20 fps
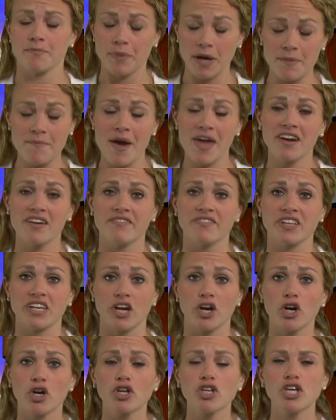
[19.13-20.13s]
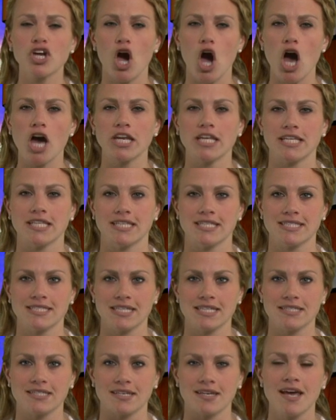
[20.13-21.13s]
competitively early on in the
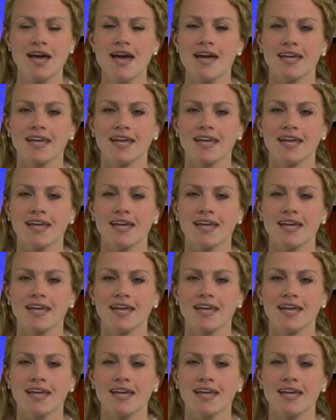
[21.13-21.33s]
season.